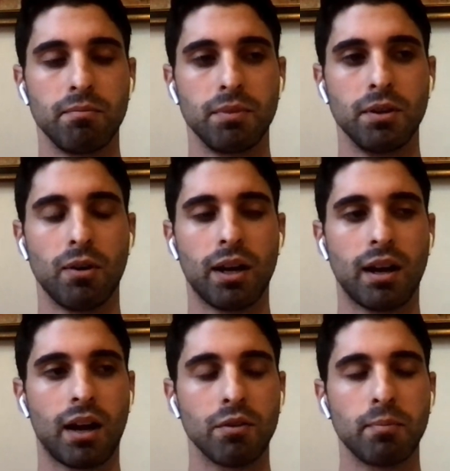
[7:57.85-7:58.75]
you know I,
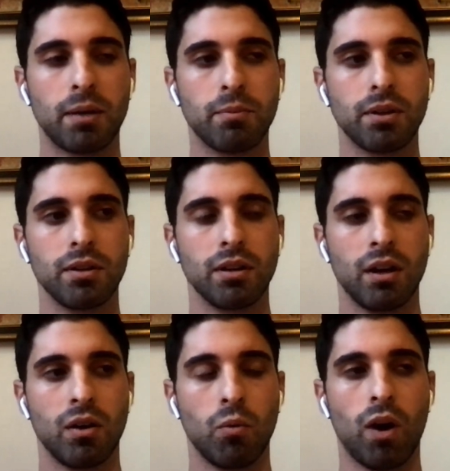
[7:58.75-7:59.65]
I remember
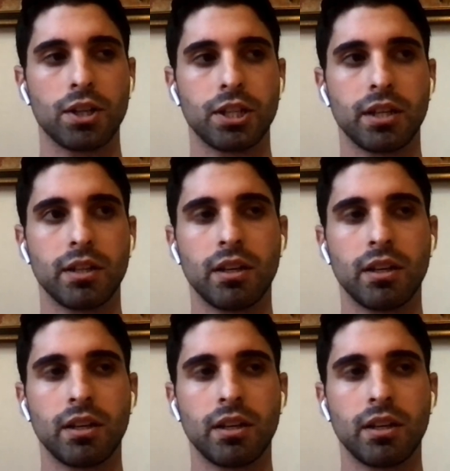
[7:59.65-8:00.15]
watching an